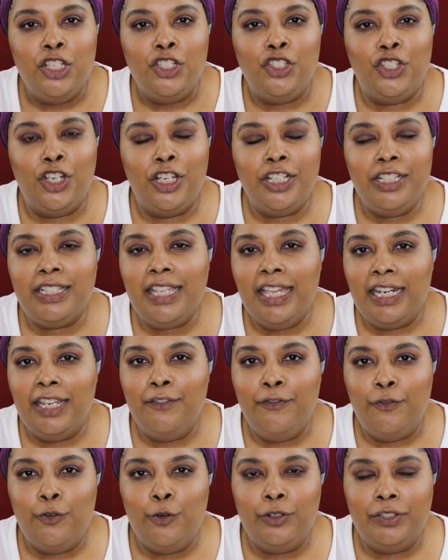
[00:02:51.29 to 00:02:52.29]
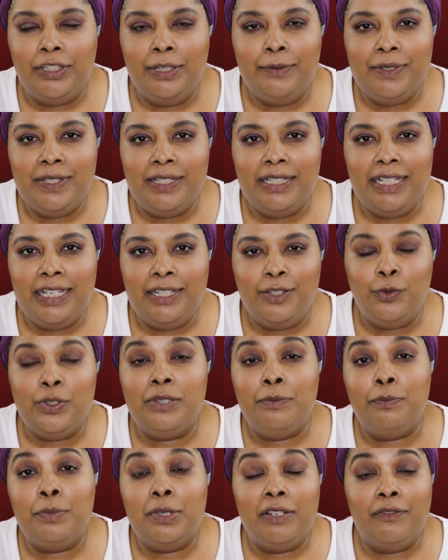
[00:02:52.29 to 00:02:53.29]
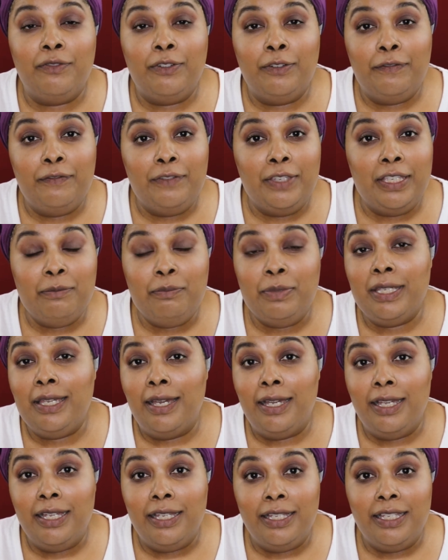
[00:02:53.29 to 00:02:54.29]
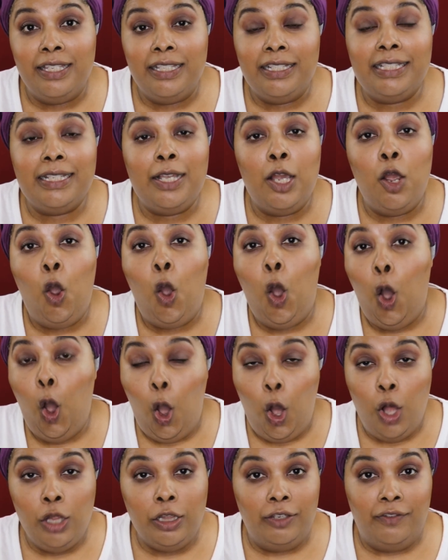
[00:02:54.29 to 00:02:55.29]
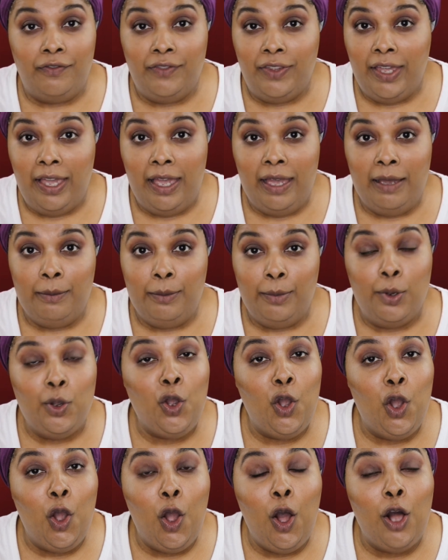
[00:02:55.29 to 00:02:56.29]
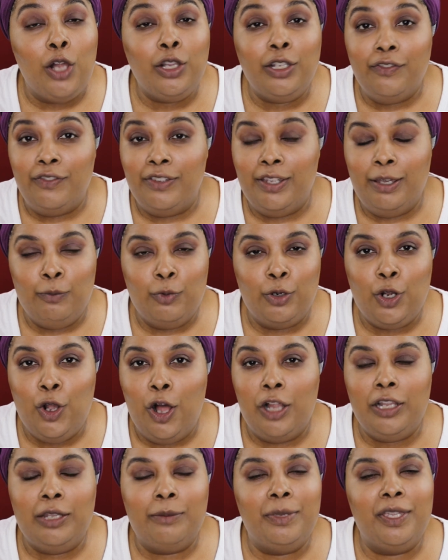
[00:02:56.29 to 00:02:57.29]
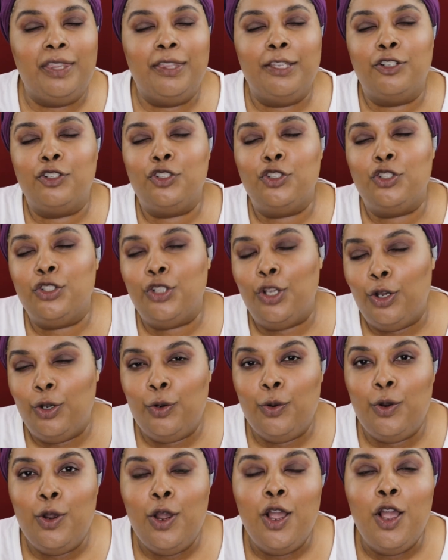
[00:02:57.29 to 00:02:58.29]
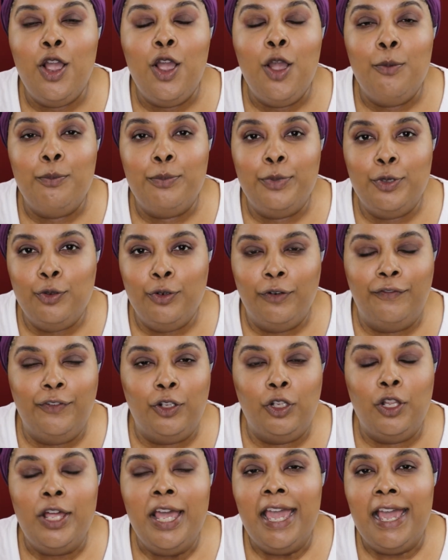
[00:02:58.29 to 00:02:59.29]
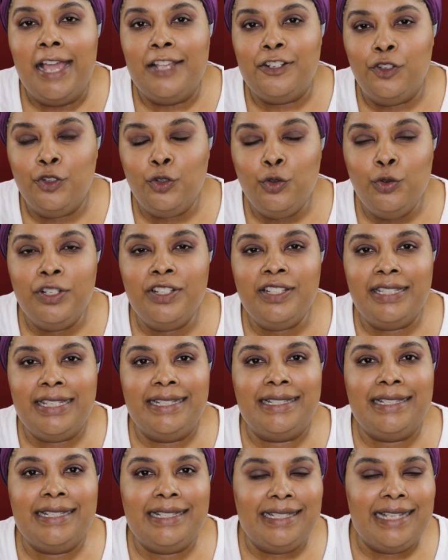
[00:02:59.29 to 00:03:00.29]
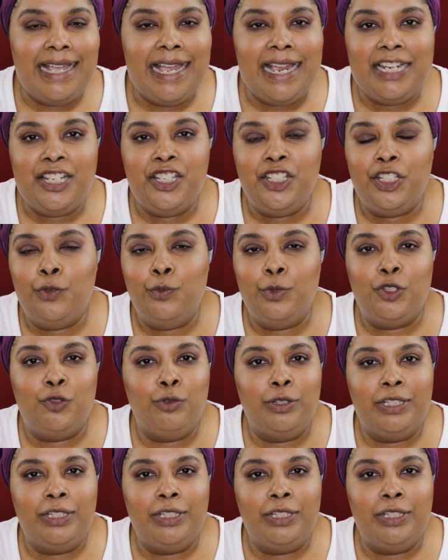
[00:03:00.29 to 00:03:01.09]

just getting four lipsticks was a bit of a feat because all of them were calling me. They're so beautiful. As soon as Lisa said she was